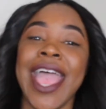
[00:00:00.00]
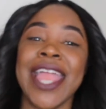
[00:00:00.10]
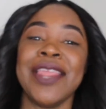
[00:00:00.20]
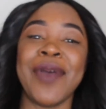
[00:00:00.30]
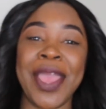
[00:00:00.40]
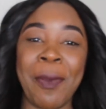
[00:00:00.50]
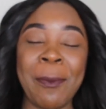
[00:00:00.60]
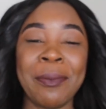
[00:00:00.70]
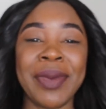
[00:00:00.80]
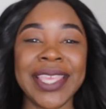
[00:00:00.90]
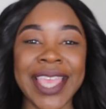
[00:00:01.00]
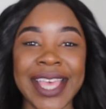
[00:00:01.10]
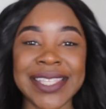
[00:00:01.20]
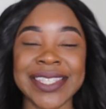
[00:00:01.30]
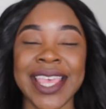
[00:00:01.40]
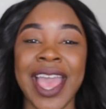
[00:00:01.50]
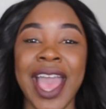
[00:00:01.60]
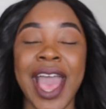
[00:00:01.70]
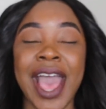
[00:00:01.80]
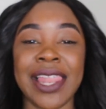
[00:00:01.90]
Anyway, but yes,
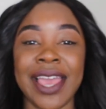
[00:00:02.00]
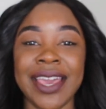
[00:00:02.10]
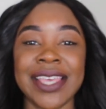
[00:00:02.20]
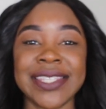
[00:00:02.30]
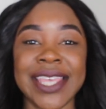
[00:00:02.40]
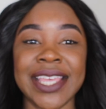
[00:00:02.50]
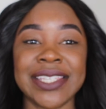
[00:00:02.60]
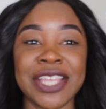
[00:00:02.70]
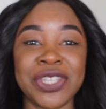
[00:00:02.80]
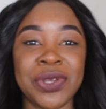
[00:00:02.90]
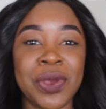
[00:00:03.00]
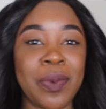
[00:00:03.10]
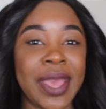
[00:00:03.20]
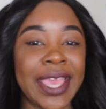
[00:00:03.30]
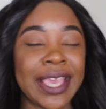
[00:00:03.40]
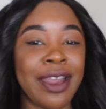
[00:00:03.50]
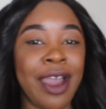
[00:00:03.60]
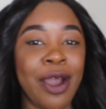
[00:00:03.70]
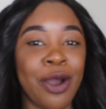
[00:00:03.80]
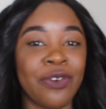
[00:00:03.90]
like I said, I don't know where it
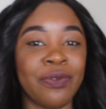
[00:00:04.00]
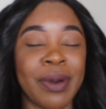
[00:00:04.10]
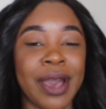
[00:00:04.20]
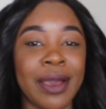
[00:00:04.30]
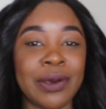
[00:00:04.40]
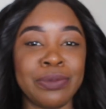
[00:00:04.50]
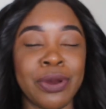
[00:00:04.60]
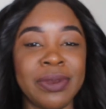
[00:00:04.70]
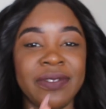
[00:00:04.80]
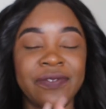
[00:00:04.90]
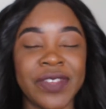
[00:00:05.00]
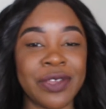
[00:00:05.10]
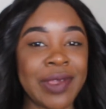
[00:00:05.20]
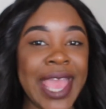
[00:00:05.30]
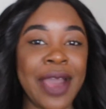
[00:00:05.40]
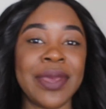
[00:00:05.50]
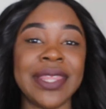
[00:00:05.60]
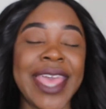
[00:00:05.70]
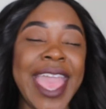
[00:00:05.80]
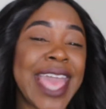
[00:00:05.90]
cut off, but I'll probably figure it out
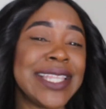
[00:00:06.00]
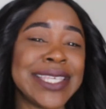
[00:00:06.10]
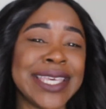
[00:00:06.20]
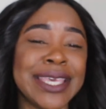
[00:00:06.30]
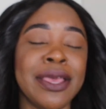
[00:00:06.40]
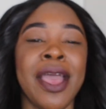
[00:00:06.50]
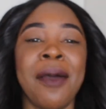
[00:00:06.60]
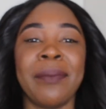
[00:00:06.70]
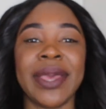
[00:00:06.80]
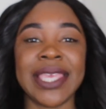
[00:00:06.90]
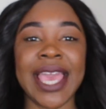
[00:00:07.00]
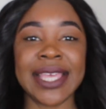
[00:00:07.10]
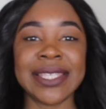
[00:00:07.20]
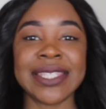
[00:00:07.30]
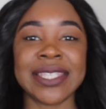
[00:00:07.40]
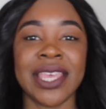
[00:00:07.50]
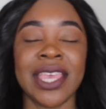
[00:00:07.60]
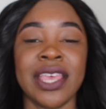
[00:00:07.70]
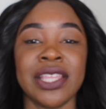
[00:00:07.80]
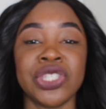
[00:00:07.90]
in the edit. But yes,
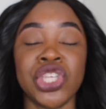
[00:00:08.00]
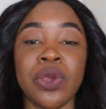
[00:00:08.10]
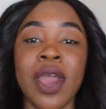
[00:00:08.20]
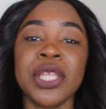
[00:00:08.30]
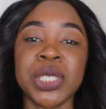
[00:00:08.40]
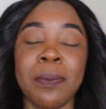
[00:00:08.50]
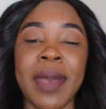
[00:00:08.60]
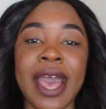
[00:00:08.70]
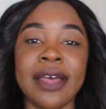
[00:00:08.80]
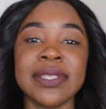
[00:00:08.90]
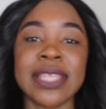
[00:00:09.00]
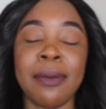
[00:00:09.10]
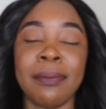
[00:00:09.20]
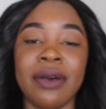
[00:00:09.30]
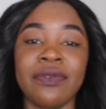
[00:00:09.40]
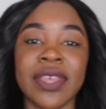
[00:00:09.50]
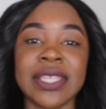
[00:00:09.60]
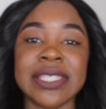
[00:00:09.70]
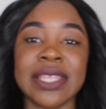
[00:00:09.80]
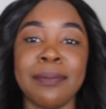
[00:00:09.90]
£200 a month
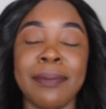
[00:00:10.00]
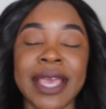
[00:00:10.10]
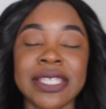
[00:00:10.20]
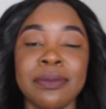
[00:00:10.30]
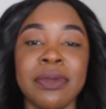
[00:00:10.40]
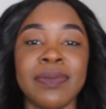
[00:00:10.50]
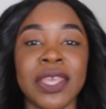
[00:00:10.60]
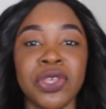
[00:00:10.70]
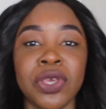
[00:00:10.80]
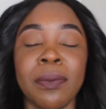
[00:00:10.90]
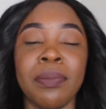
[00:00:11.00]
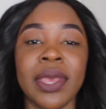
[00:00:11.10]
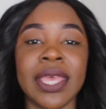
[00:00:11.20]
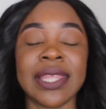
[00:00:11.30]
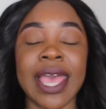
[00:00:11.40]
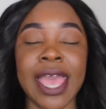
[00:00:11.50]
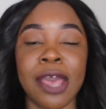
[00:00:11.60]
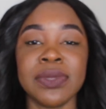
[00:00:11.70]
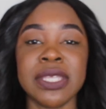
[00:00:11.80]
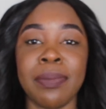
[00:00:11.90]
is the maximum that you can put in that
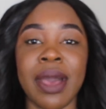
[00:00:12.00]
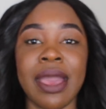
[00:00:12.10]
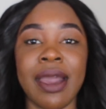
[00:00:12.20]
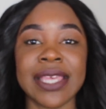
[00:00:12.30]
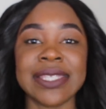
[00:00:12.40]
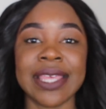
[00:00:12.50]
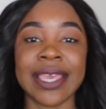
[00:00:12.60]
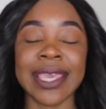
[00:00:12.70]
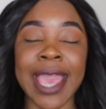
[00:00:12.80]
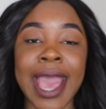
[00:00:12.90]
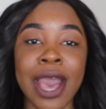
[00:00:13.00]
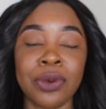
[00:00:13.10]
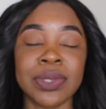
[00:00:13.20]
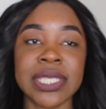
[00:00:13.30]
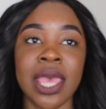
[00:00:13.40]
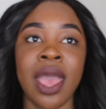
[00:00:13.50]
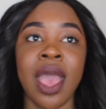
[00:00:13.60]
Help to Buy ISA account.